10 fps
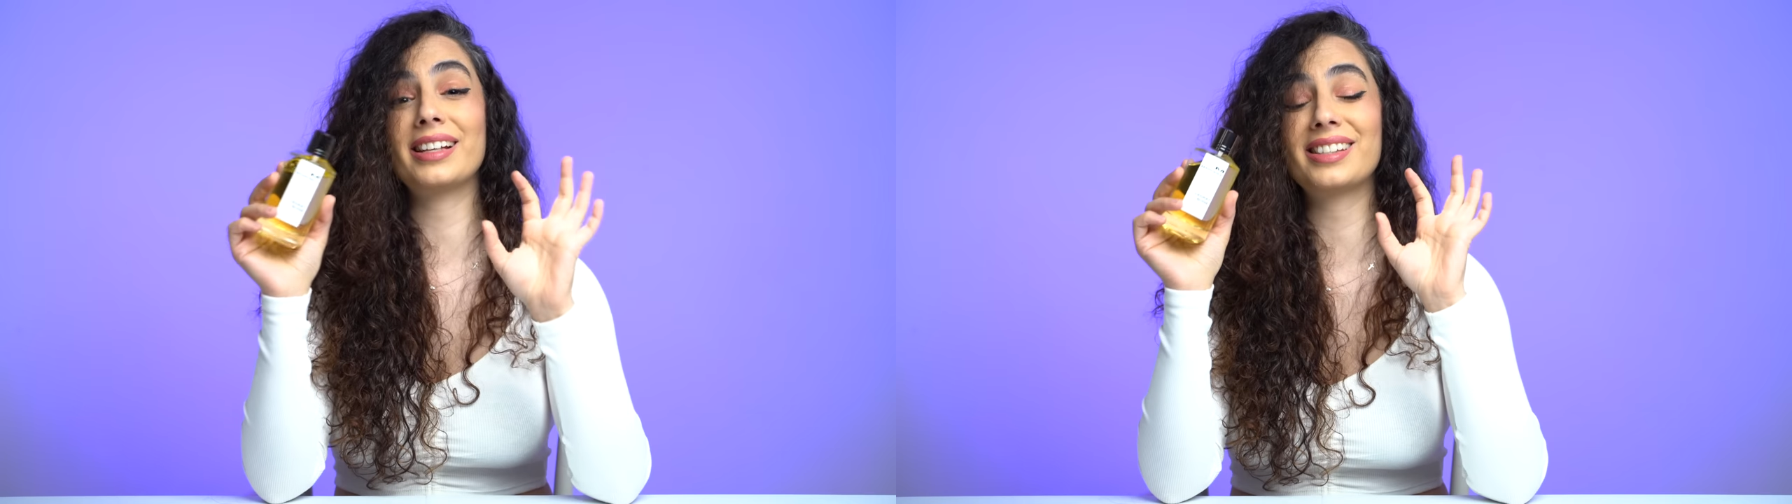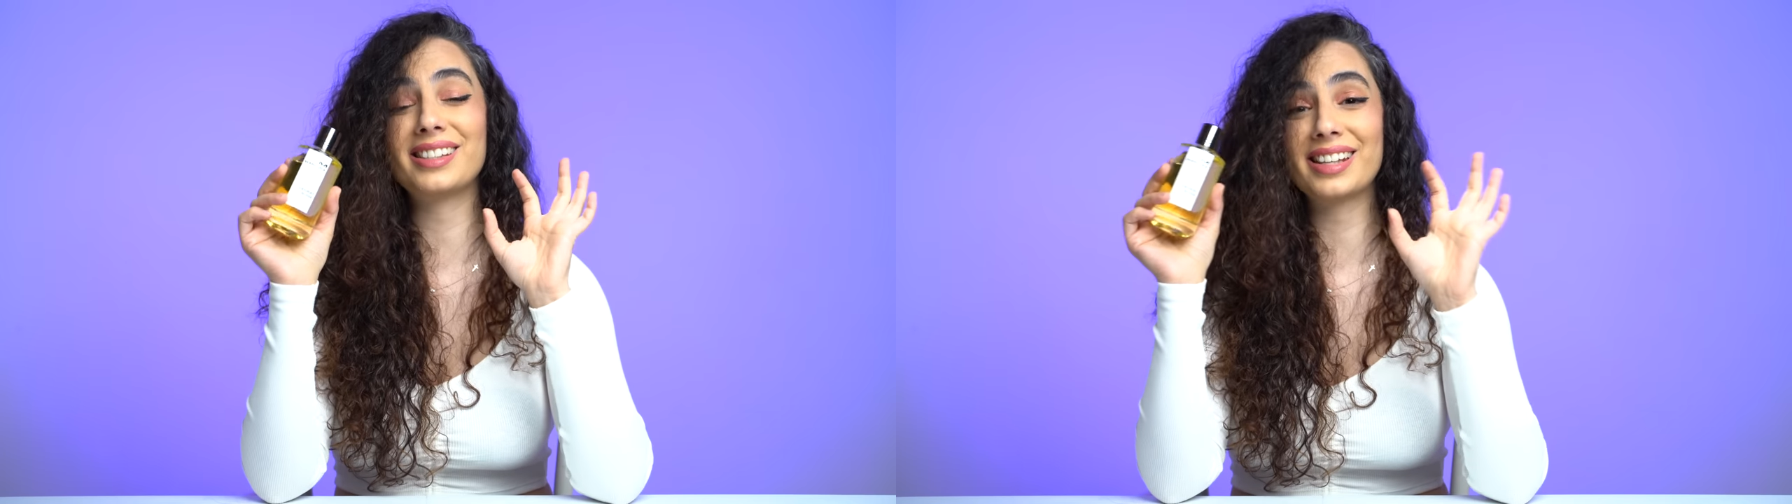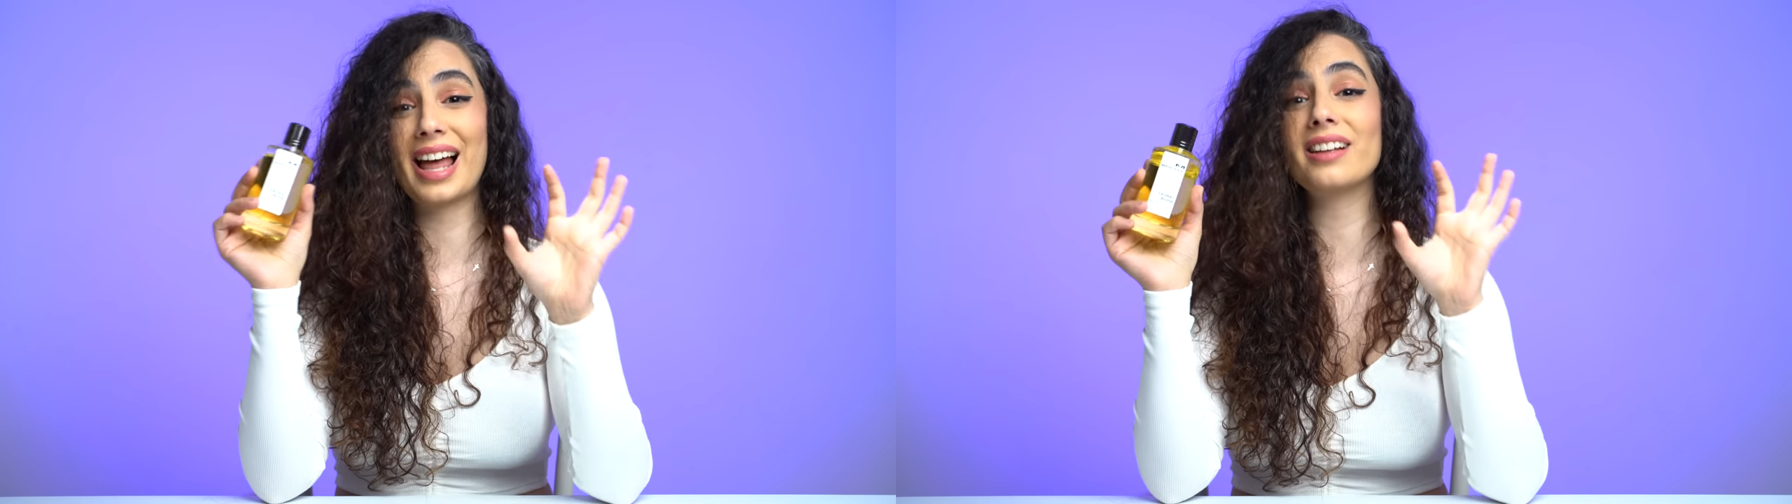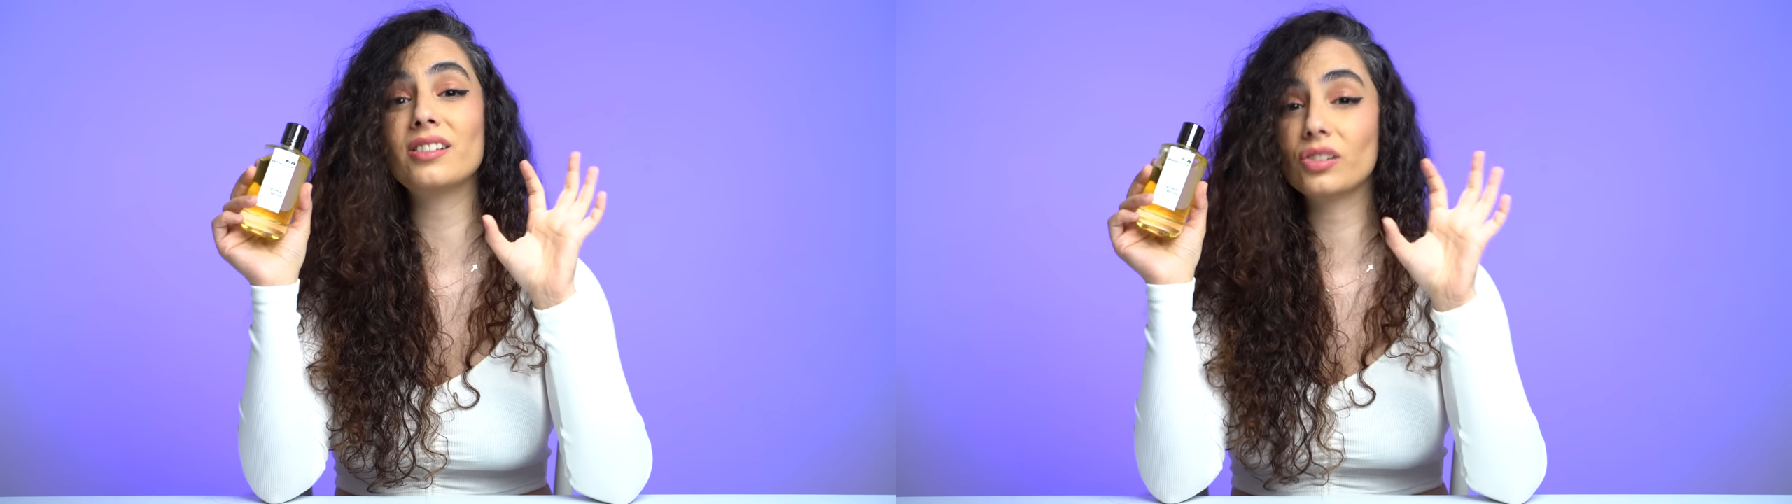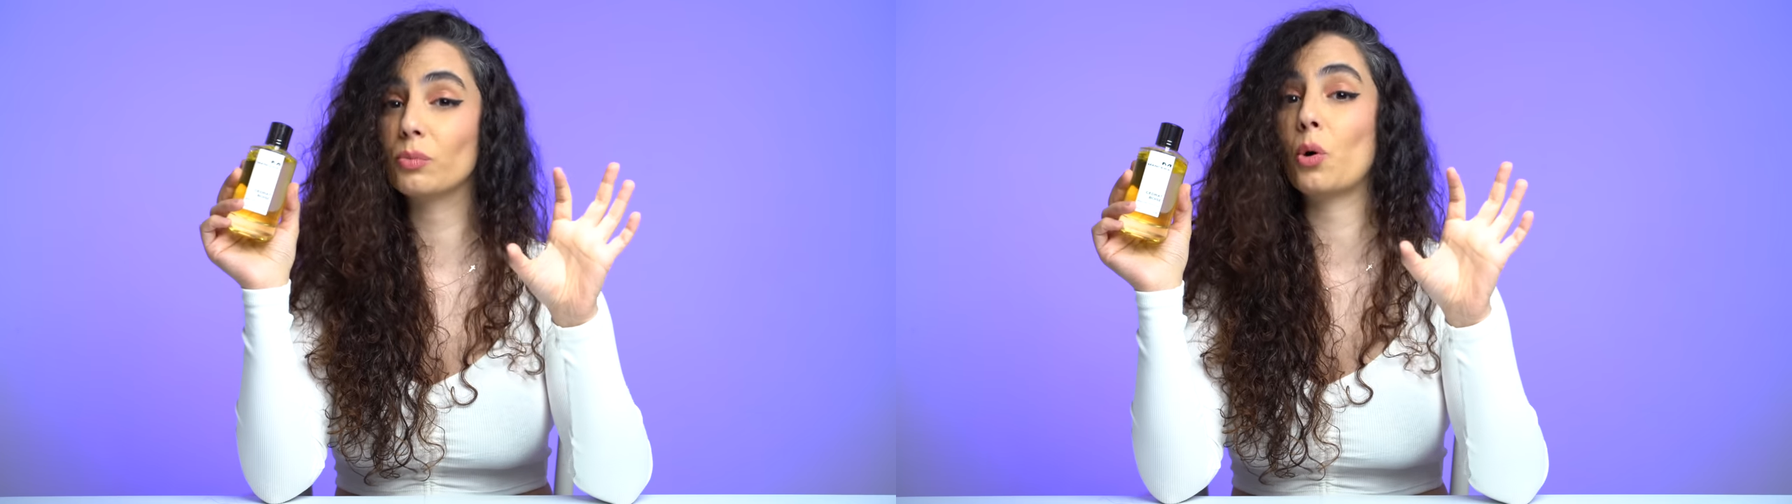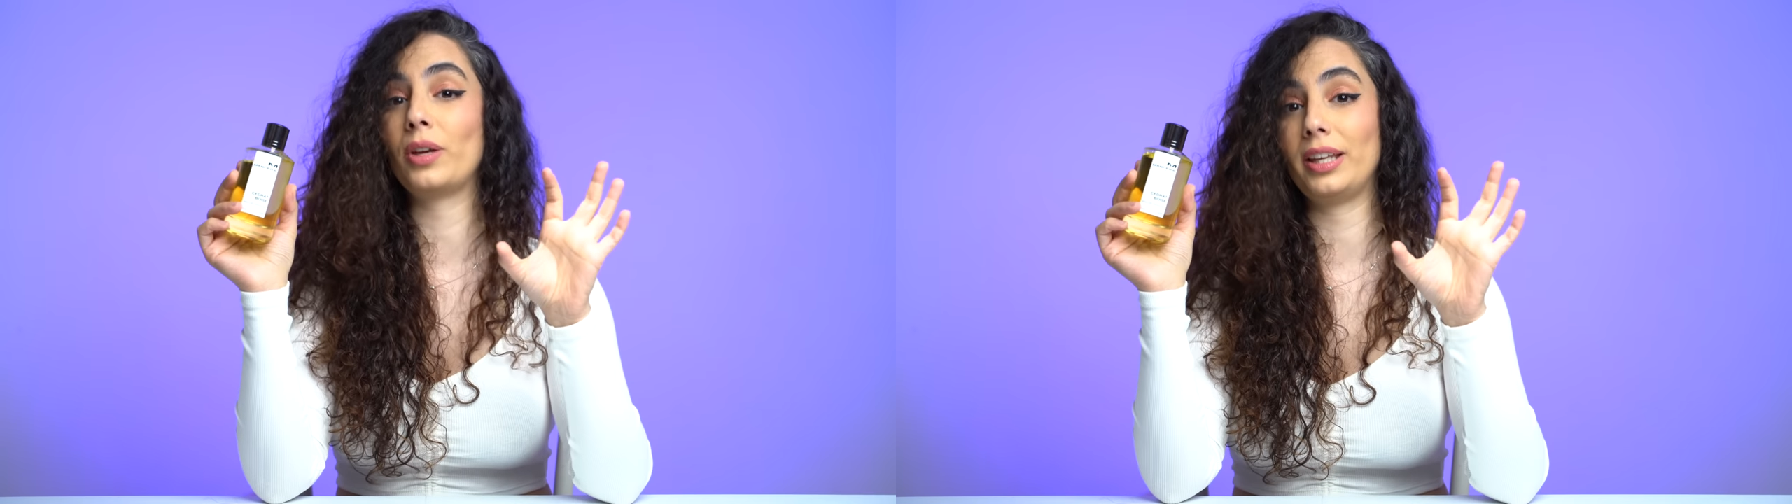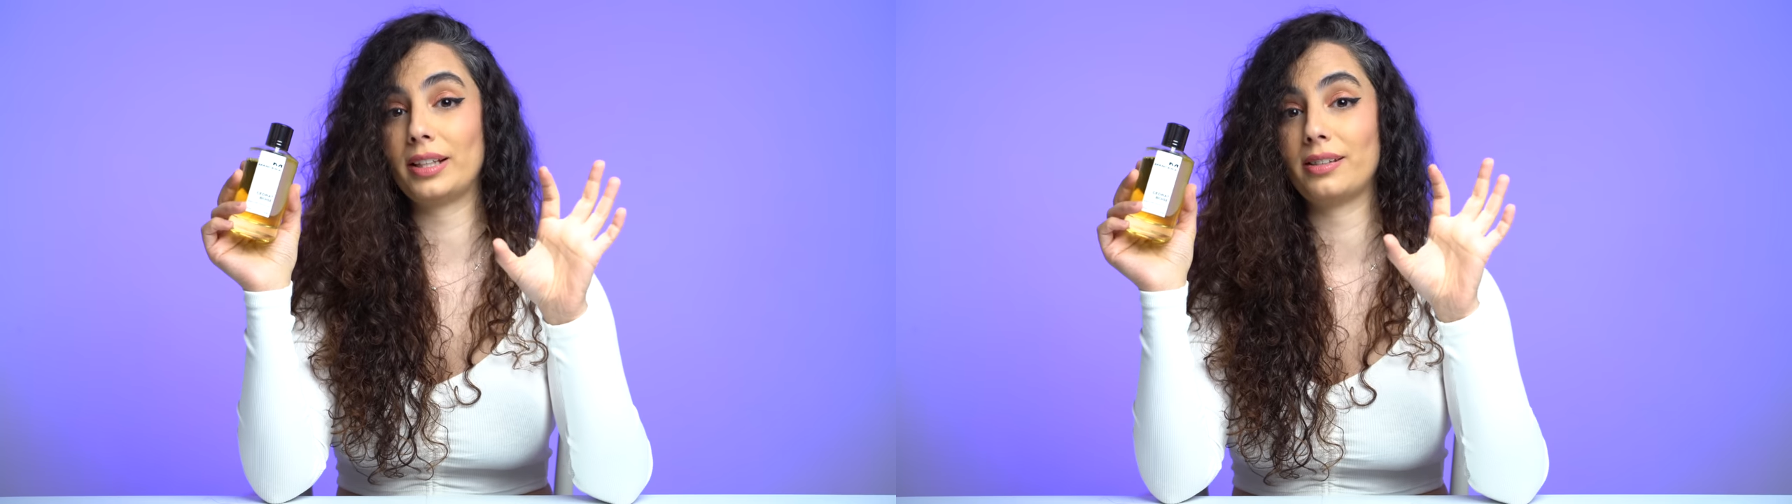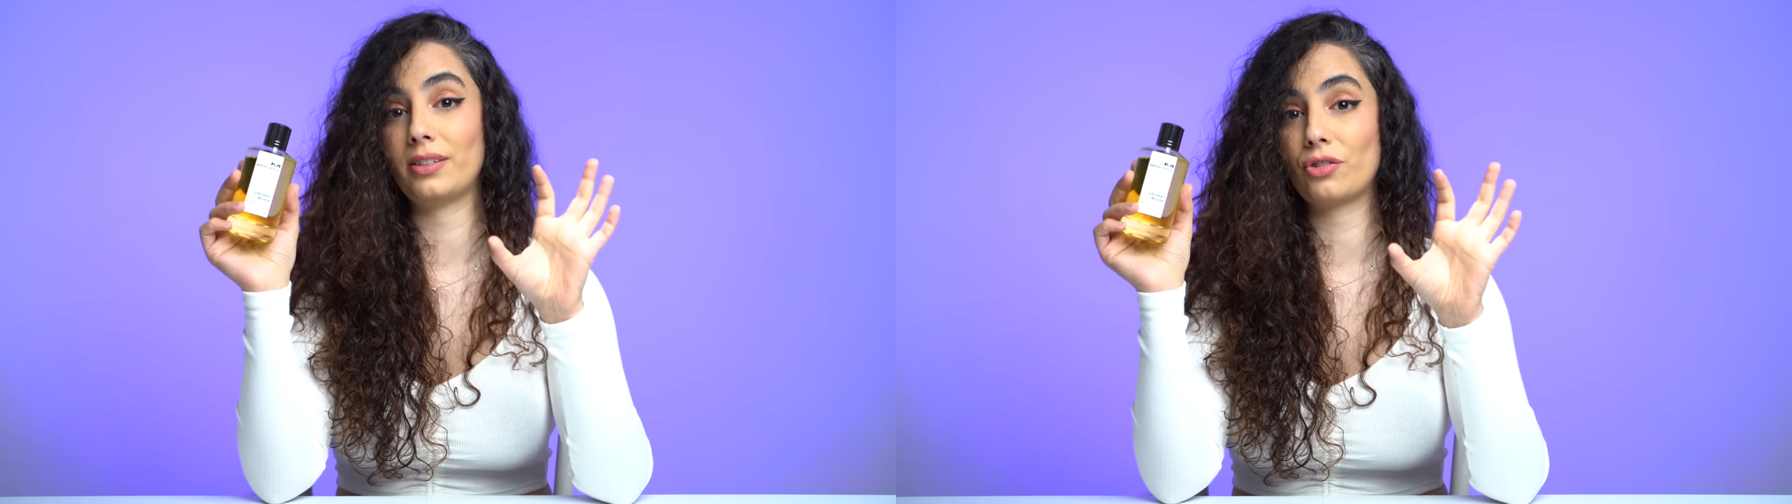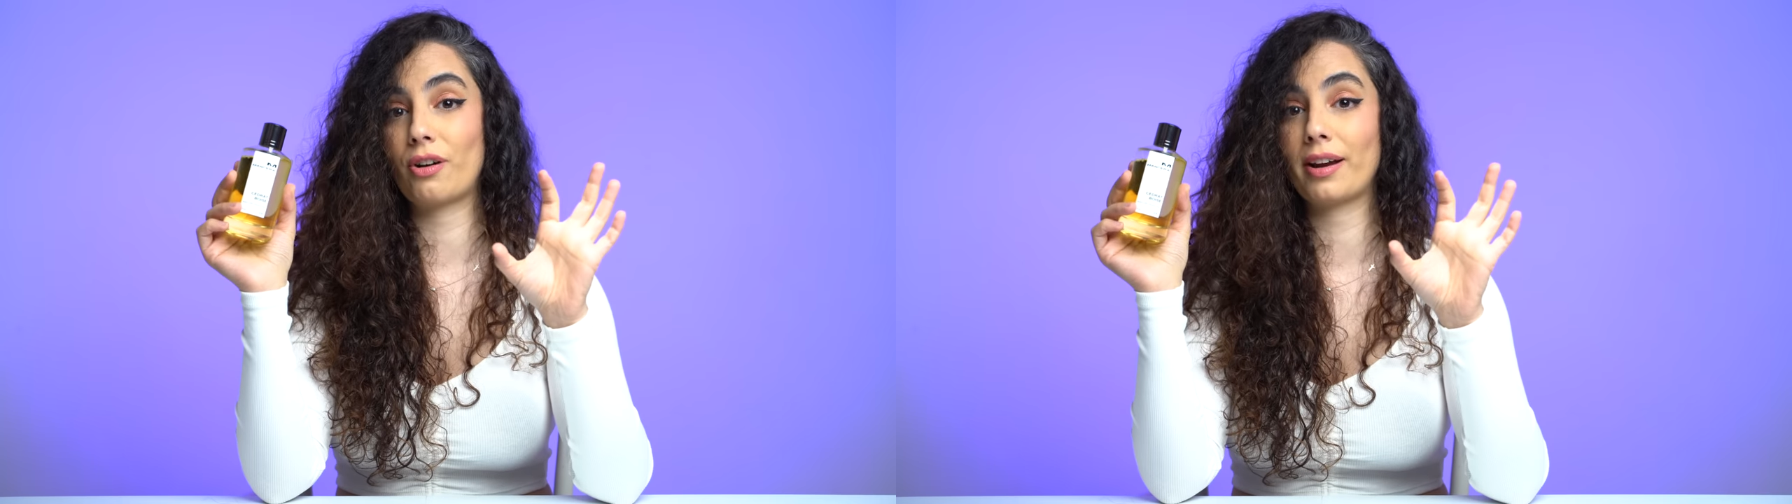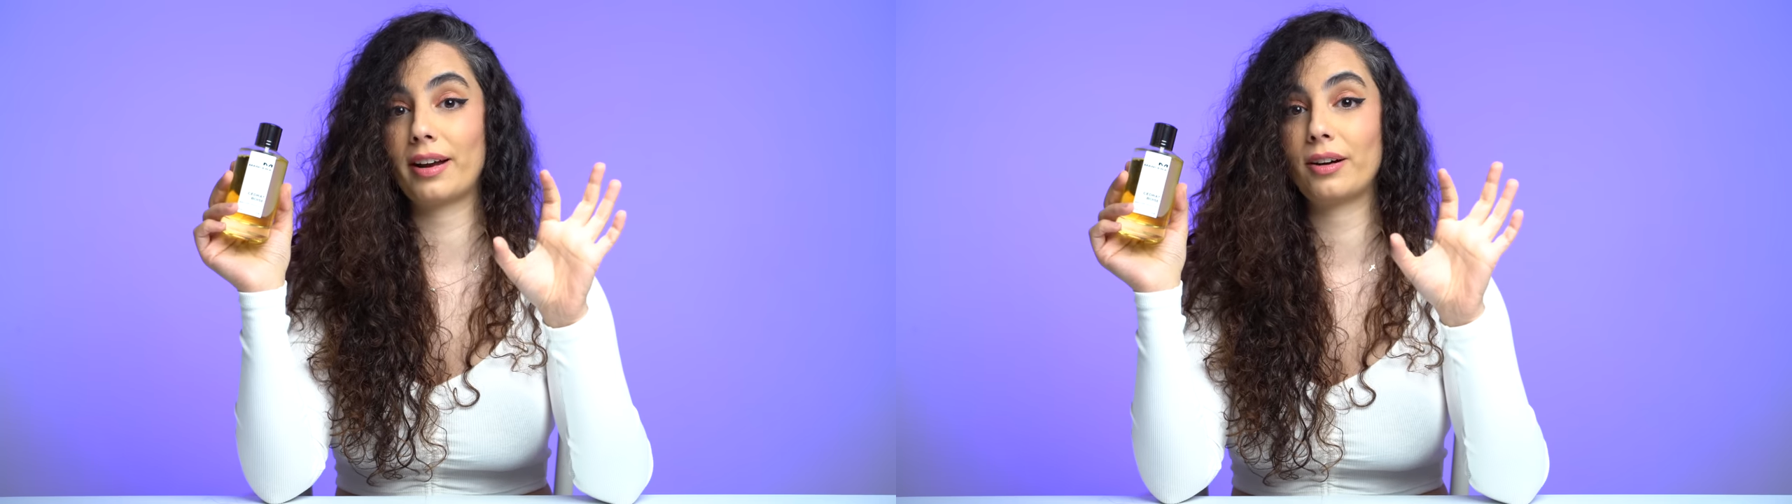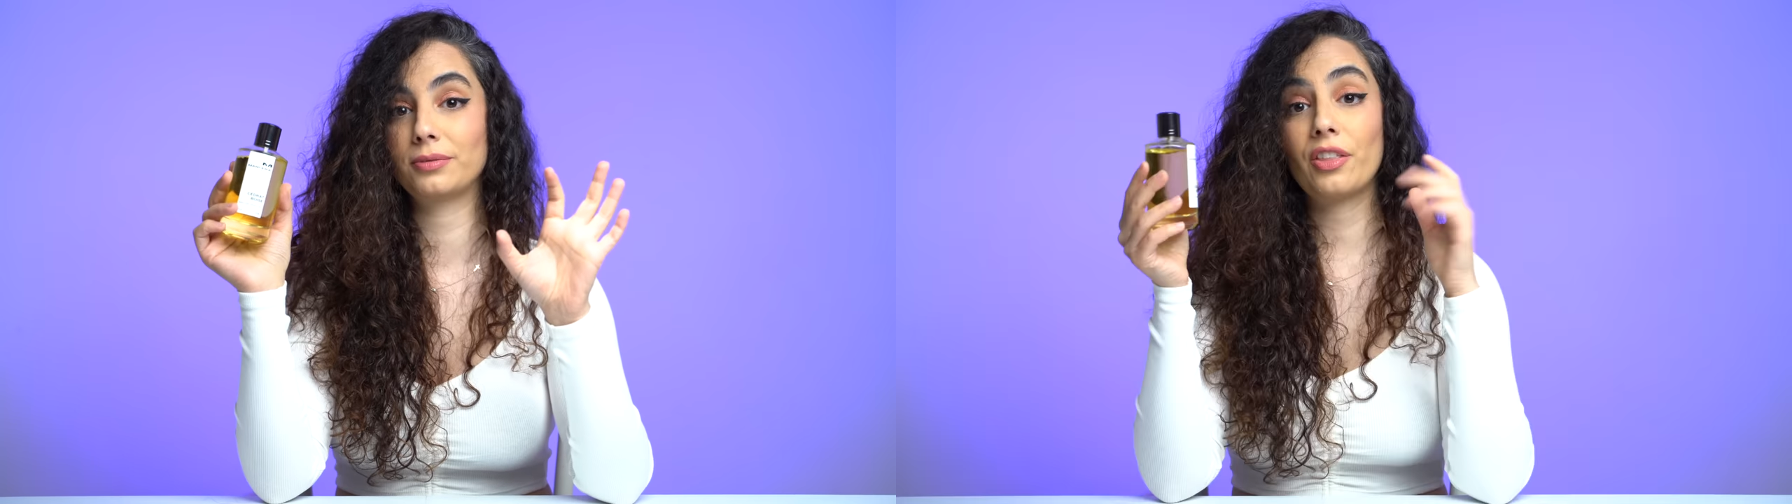a slight smokiness in the dry down.